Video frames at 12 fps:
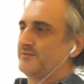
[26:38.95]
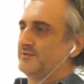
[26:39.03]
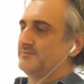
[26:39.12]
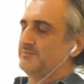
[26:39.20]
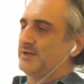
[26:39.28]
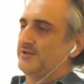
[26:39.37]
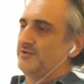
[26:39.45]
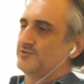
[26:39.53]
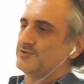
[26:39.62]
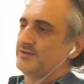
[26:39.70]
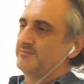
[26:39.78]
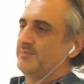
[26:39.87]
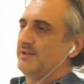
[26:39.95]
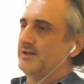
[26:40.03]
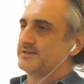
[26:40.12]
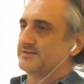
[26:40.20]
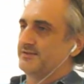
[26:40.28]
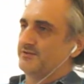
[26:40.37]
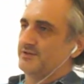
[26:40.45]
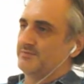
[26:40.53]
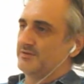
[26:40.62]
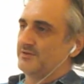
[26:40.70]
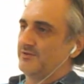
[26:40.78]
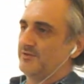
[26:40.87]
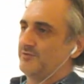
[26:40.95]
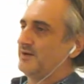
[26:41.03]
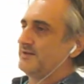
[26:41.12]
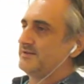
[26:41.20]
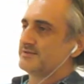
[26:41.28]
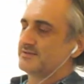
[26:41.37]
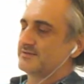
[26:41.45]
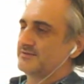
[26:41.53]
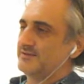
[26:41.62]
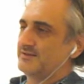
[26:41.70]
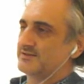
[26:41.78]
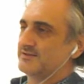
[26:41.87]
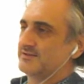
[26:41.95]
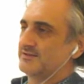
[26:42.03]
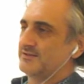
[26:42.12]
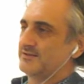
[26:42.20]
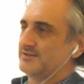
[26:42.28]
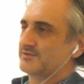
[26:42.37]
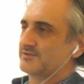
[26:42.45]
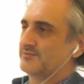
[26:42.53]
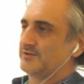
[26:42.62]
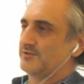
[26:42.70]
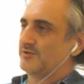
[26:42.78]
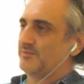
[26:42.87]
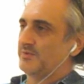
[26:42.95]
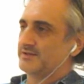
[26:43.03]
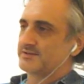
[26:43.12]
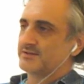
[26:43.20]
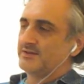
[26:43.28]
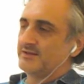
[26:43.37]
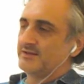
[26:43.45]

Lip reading: by using Miller's theorem. Otherwise, it's quite complex.